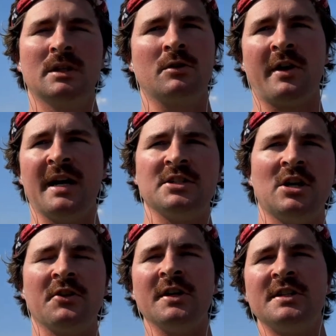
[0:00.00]
graze
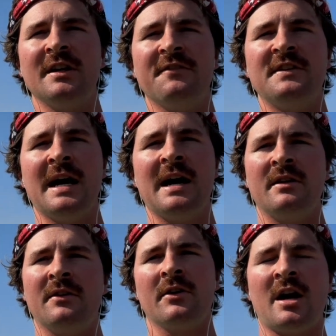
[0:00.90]
all the good stuff down,
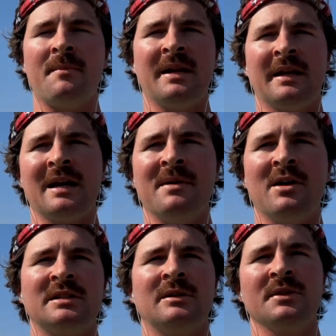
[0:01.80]
and they'll come in and get
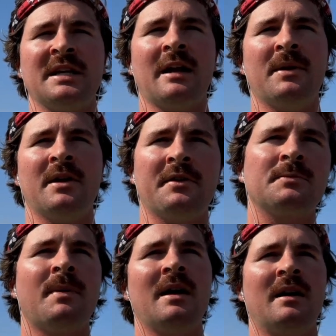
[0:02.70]
milked, and we'll set up another
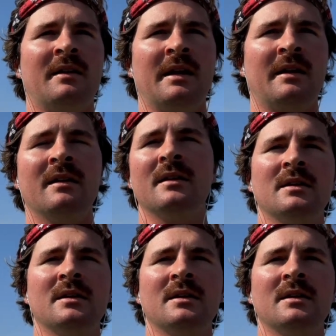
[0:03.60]
spot, and then